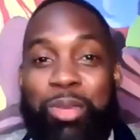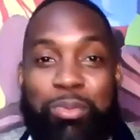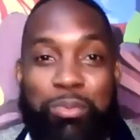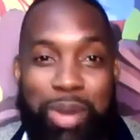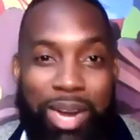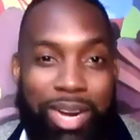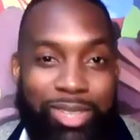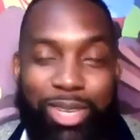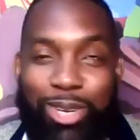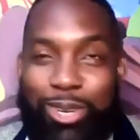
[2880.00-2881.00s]
March
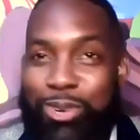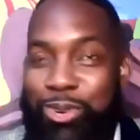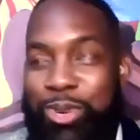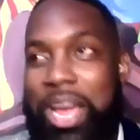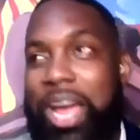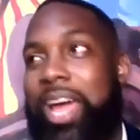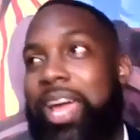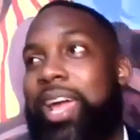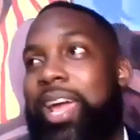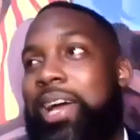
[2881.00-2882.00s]
alone,
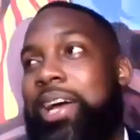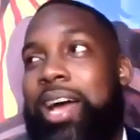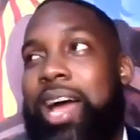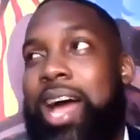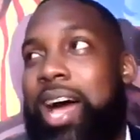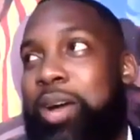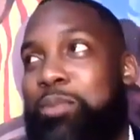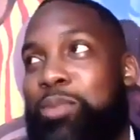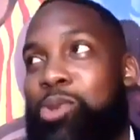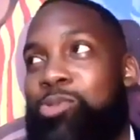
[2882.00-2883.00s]
I had
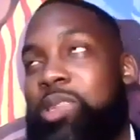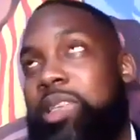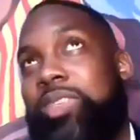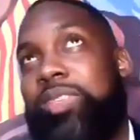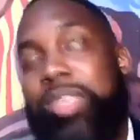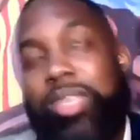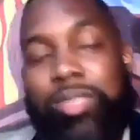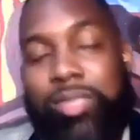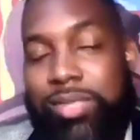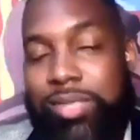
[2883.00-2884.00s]
about
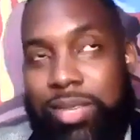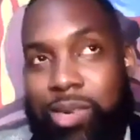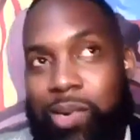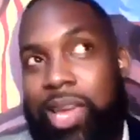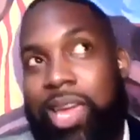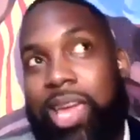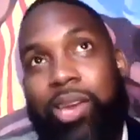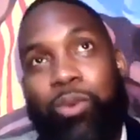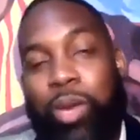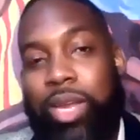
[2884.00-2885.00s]
6 or 8
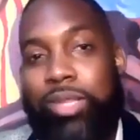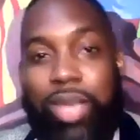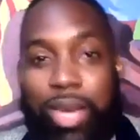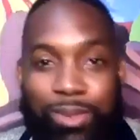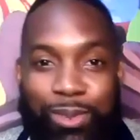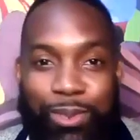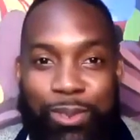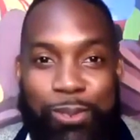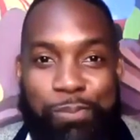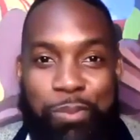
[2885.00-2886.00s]
weddings canceled,
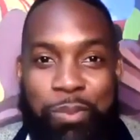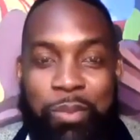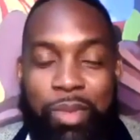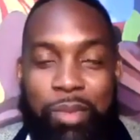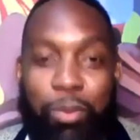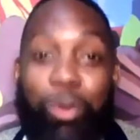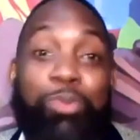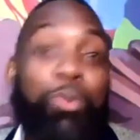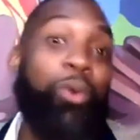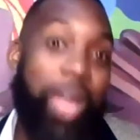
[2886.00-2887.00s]

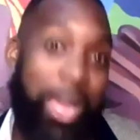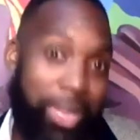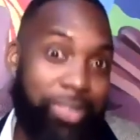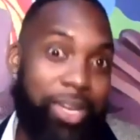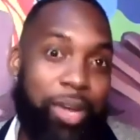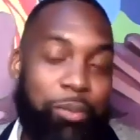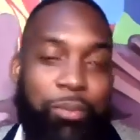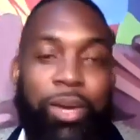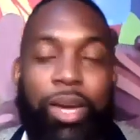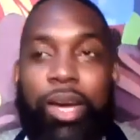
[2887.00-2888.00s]
postponed at the time.
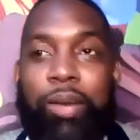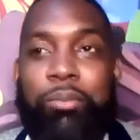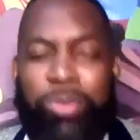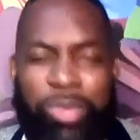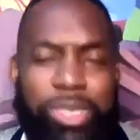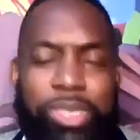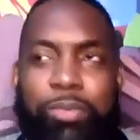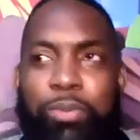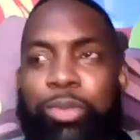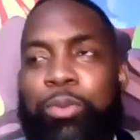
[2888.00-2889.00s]
Still is
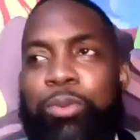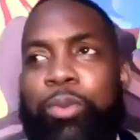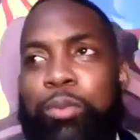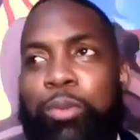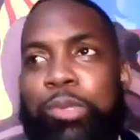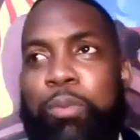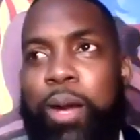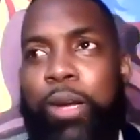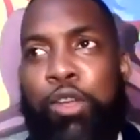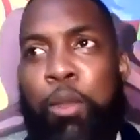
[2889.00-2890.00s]
postponed for the most
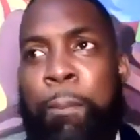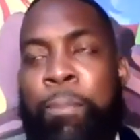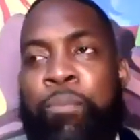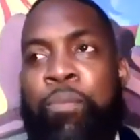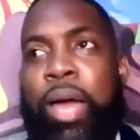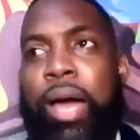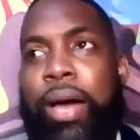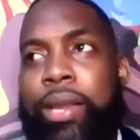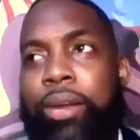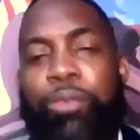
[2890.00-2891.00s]
part.
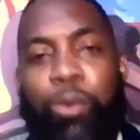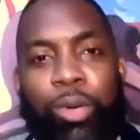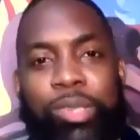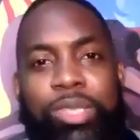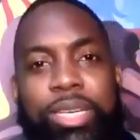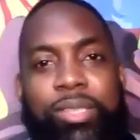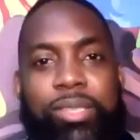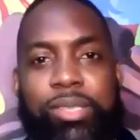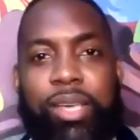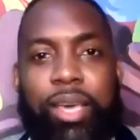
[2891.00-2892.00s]
And of course, needless to
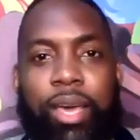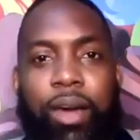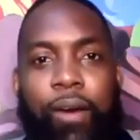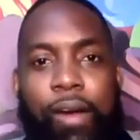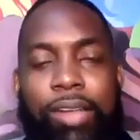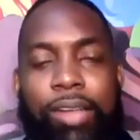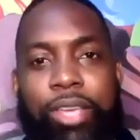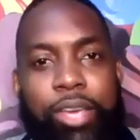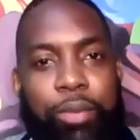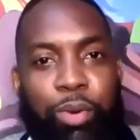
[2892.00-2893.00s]
say, as the
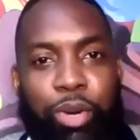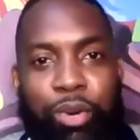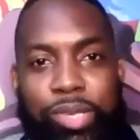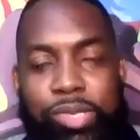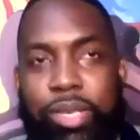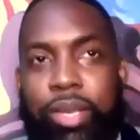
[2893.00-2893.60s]
year progressed,